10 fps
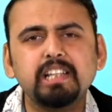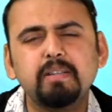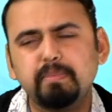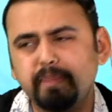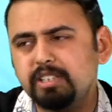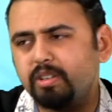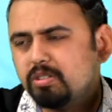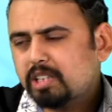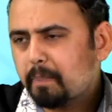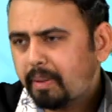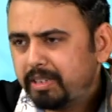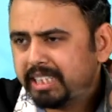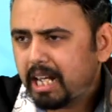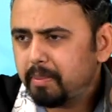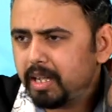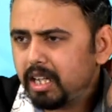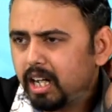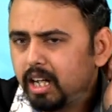It means, you know, something which can be,